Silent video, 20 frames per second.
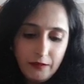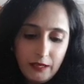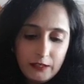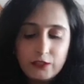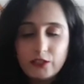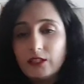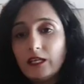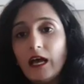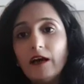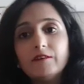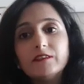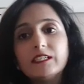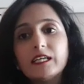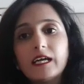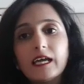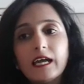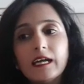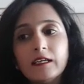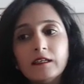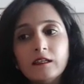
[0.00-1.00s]
I just have it
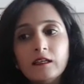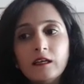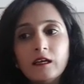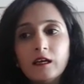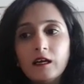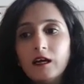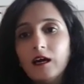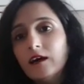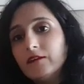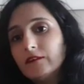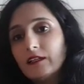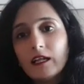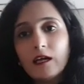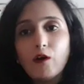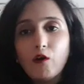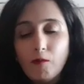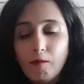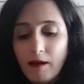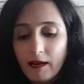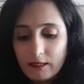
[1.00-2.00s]
again, and then I
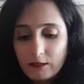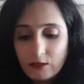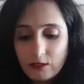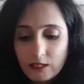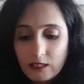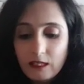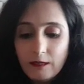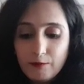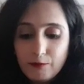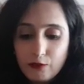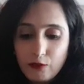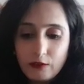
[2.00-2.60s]
go back to sleep.